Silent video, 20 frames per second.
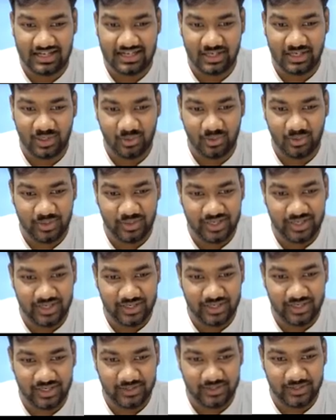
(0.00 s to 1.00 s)
do it,
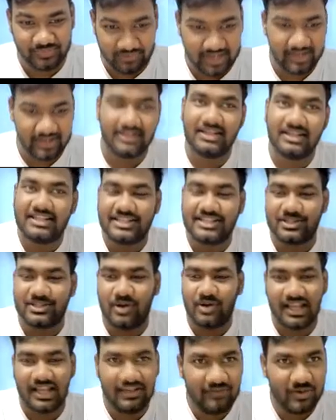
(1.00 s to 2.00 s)
right? So
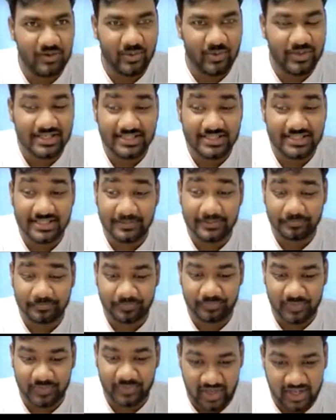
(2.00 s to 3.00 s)
I'll give you a question.
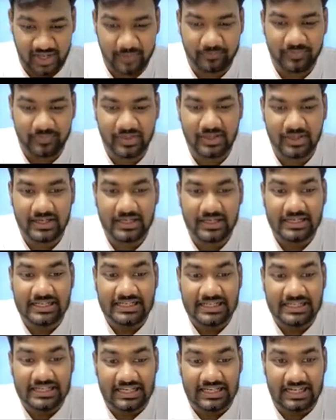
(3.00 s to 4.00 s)
Okay.
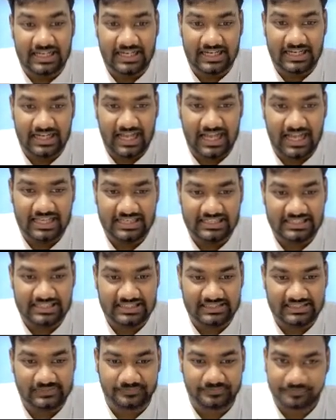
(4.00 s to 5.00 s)
I'll
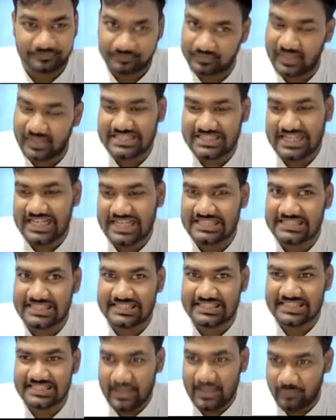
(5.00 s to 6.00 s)
change
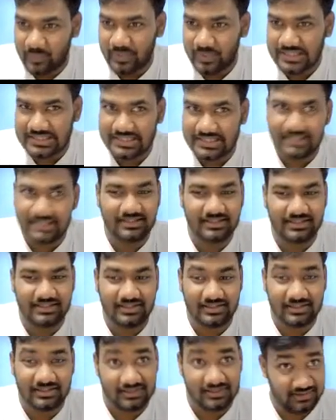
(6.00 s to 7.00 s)
the same question.
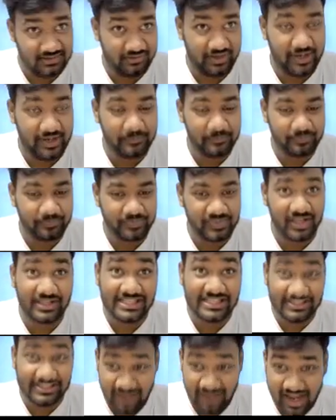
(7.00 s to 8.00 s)
Okay. Now
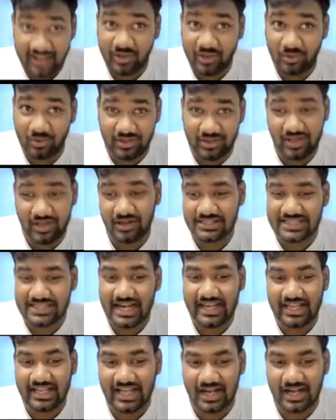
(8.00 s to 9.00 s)
this is where your
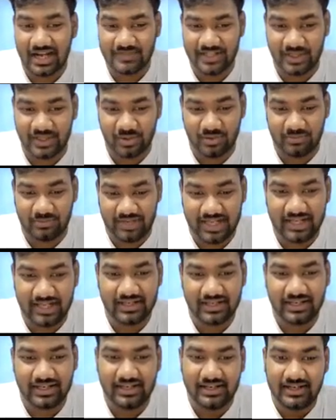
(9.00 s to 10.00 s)
studying comes into play.
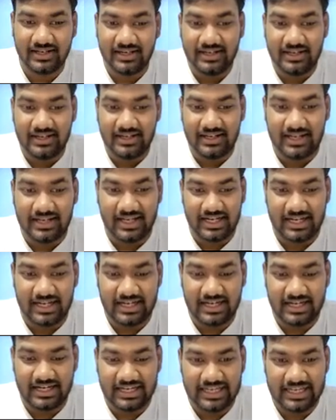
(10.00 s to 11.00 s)

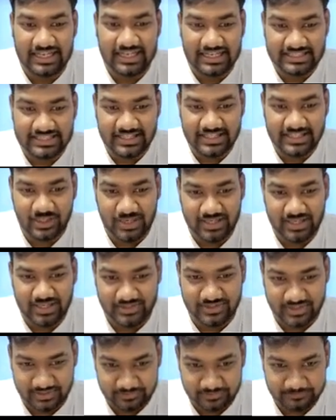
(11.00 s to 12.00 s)
In a
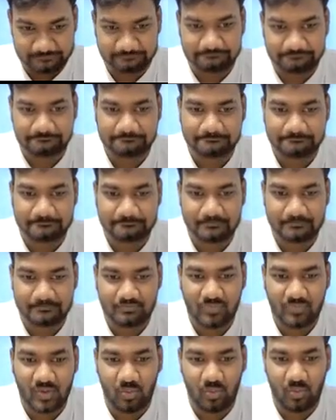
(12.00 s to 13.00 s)
situation
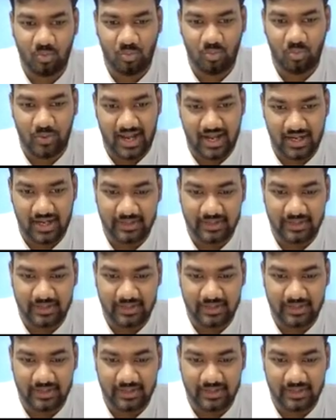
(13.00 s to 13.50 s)
where